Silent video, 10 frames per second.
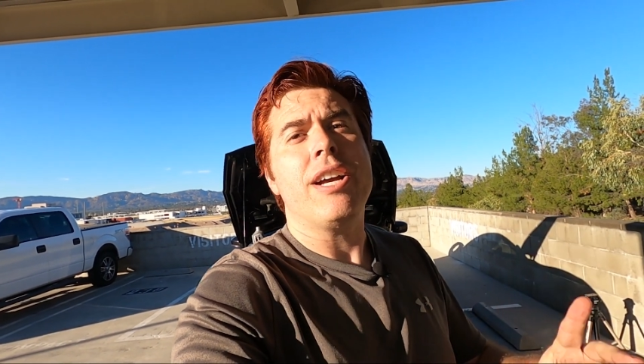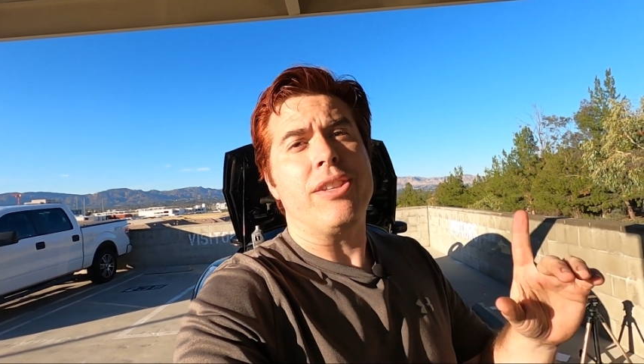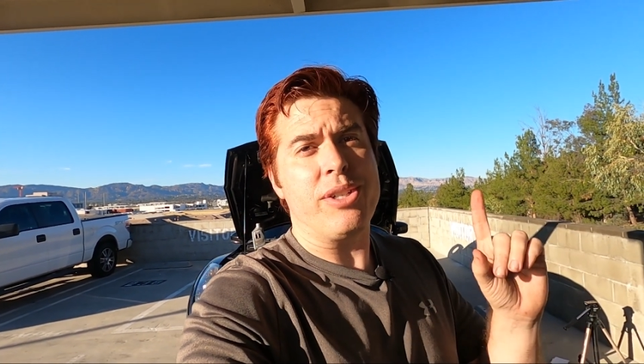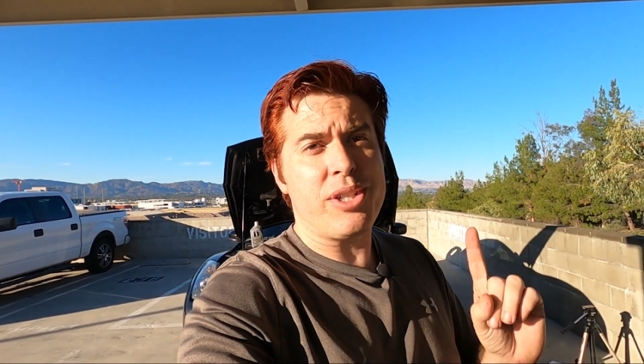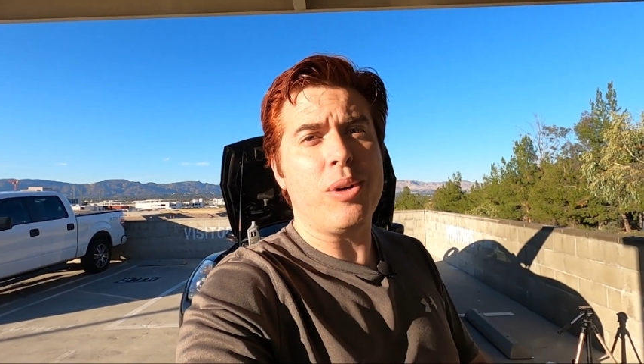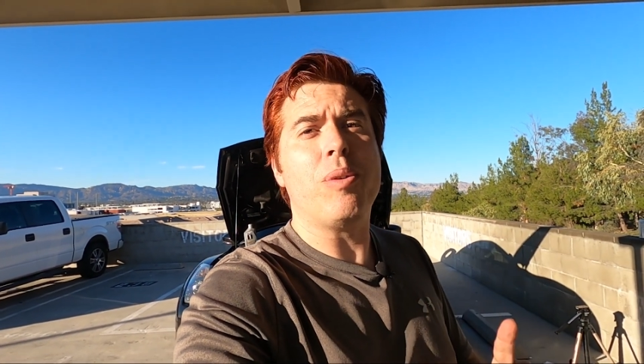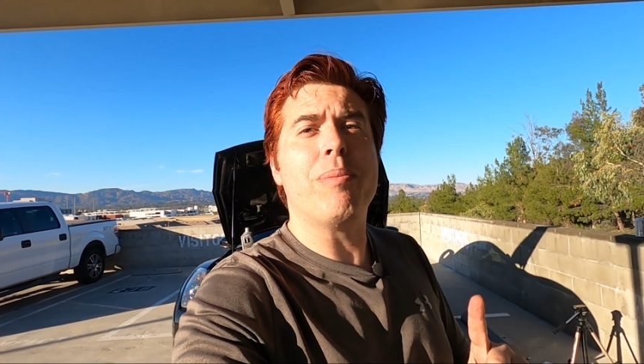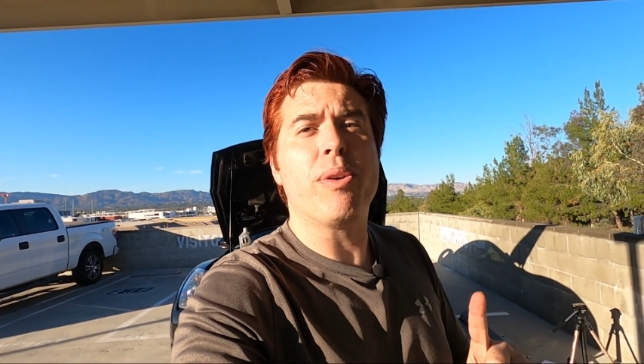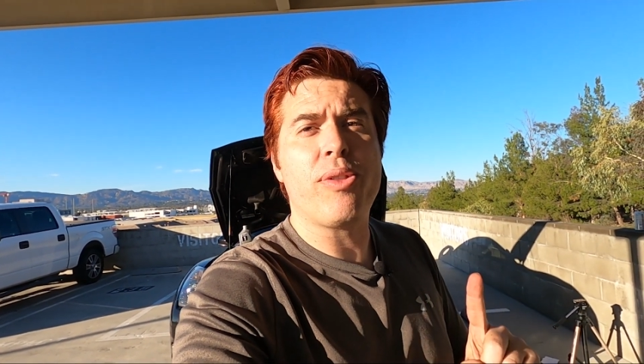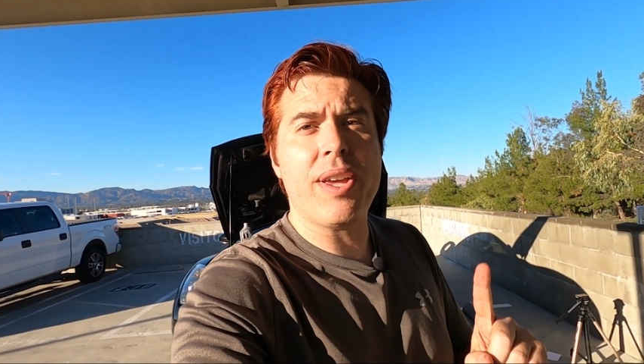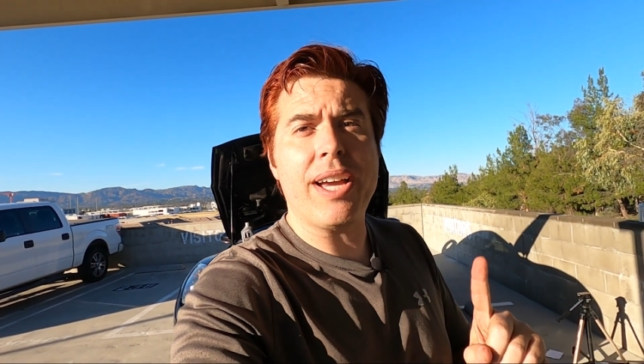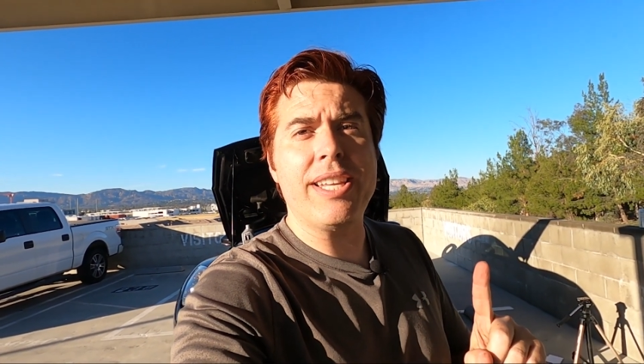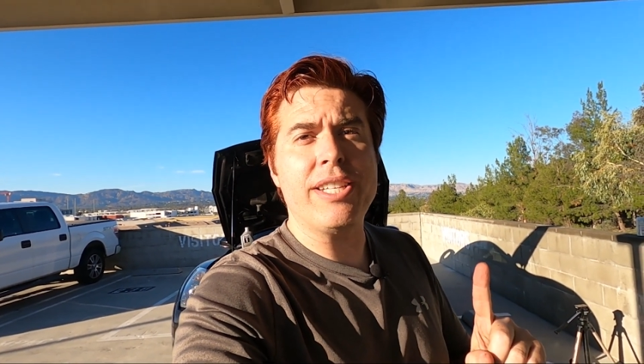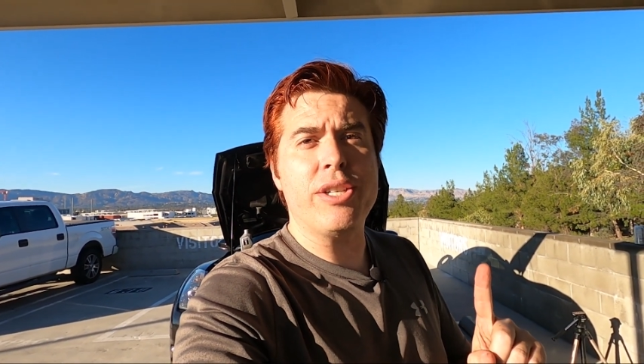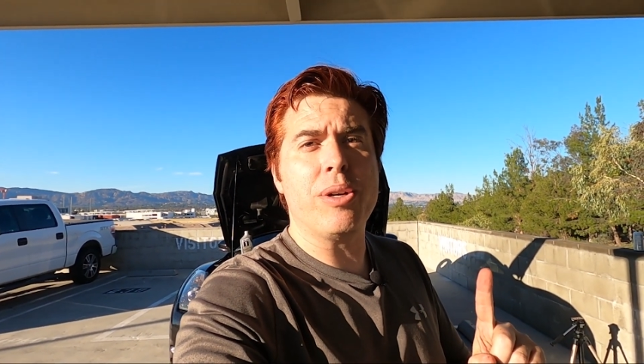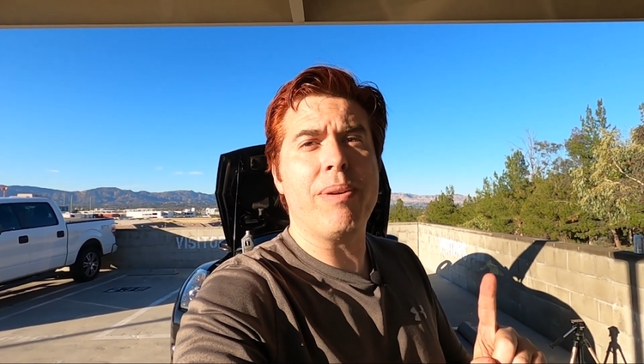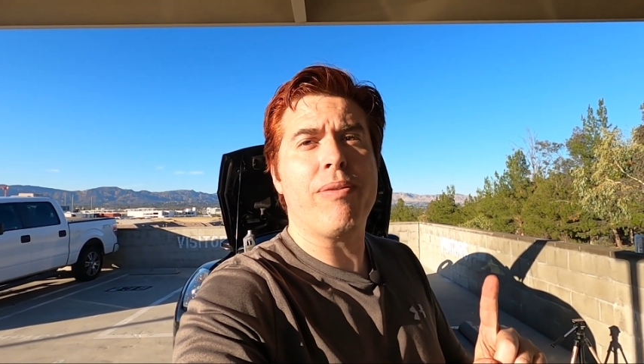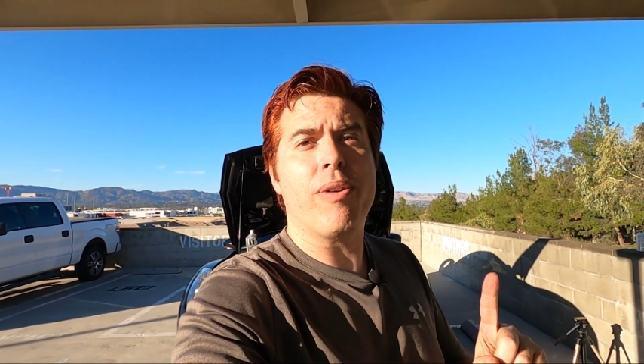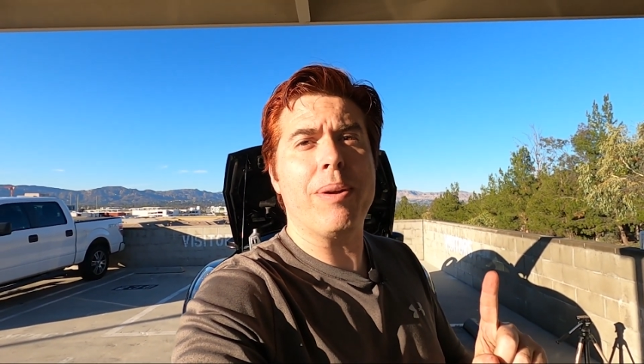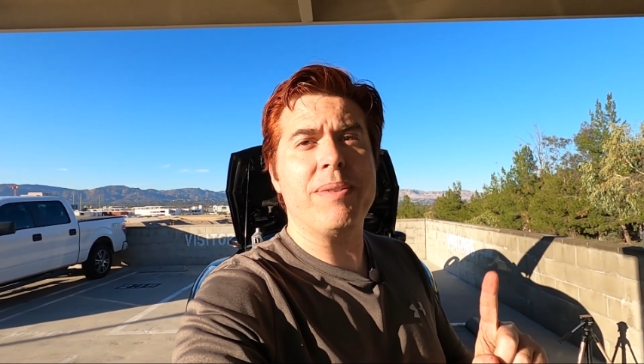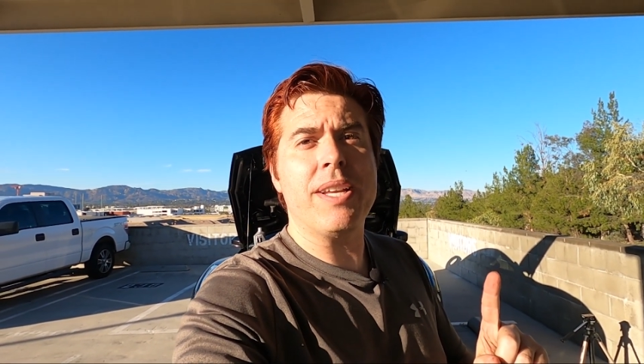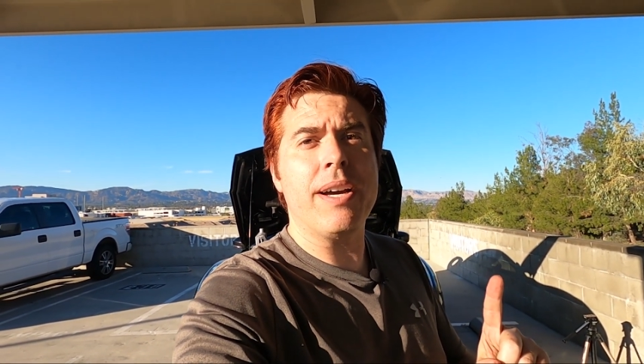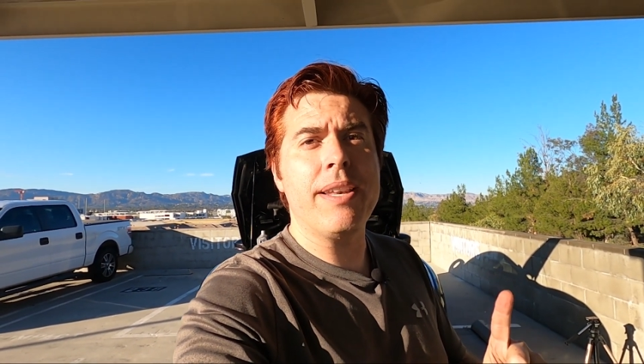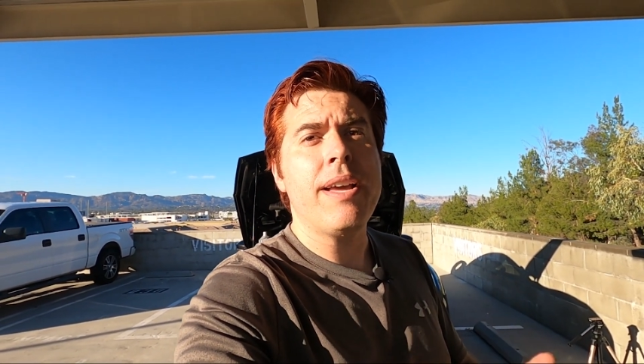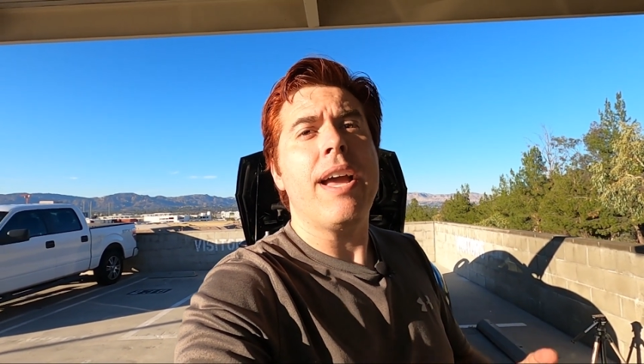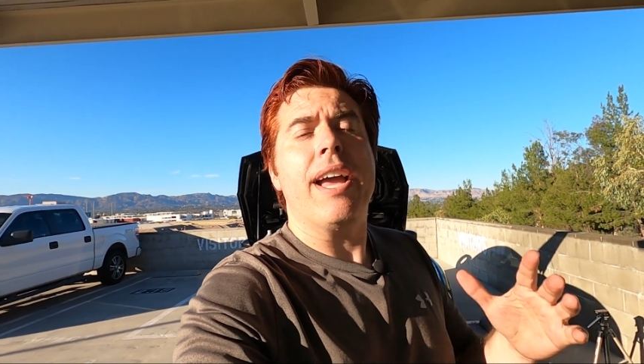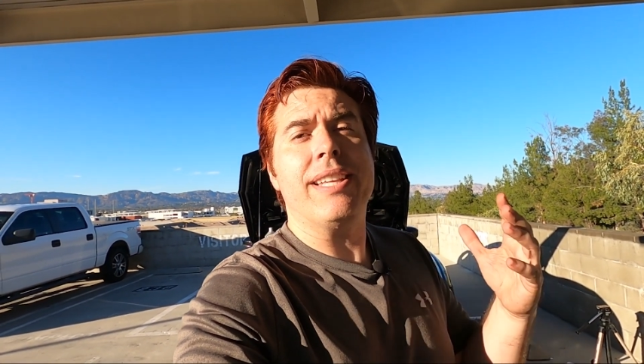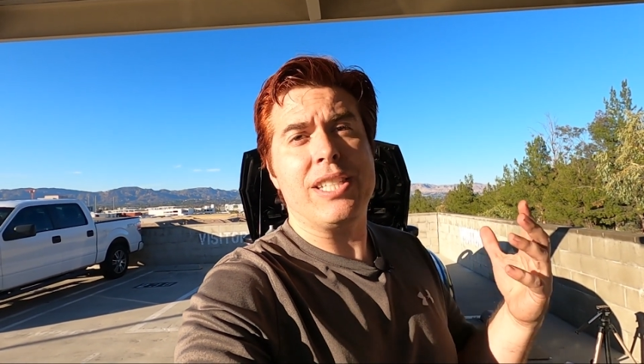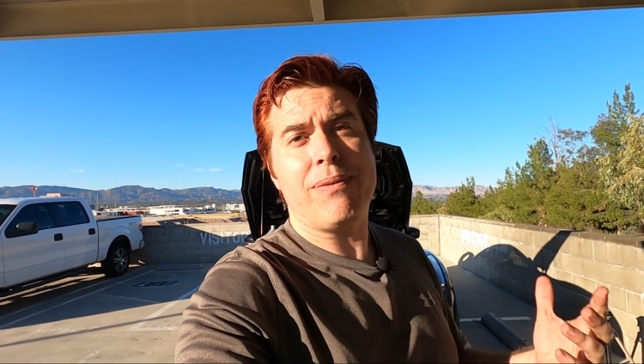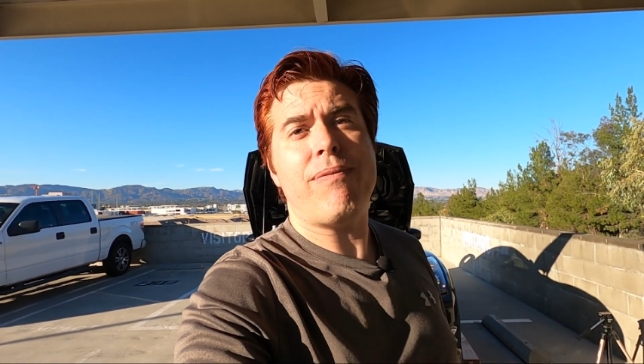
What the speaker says: There's still one more thing I need to do before I'm done, and that's